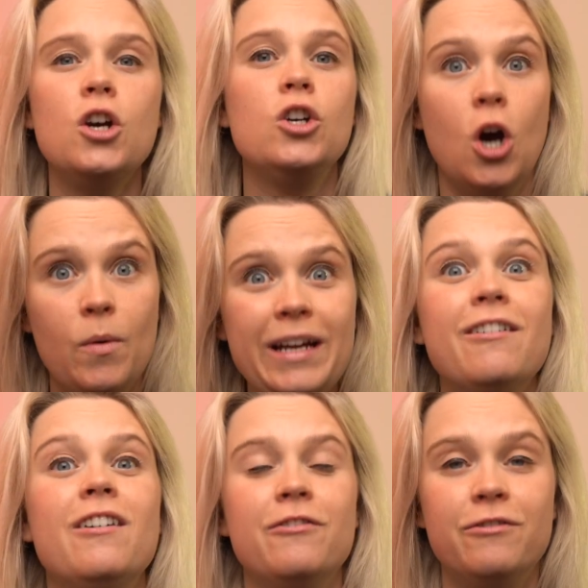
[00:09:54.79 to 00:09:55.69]
going
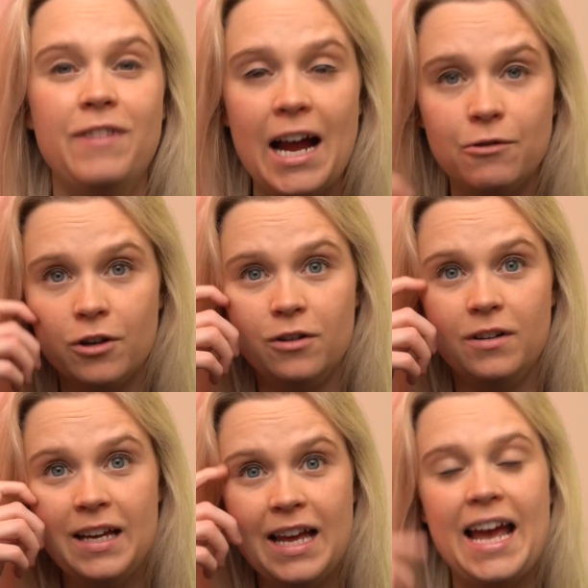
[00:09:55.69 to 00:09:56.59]
viral,
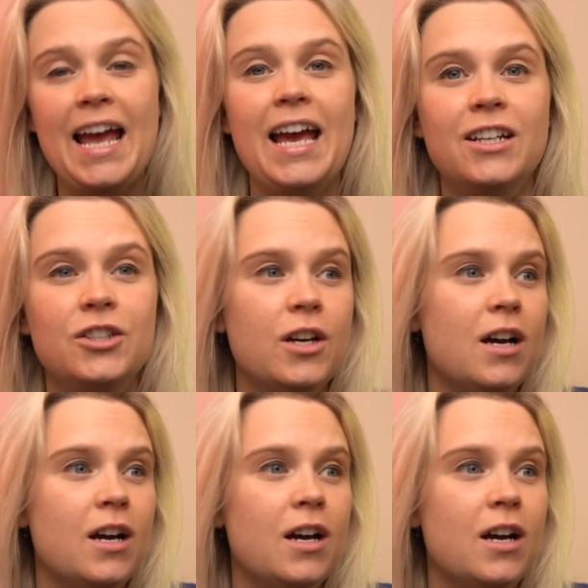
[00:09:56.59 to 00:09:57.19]
and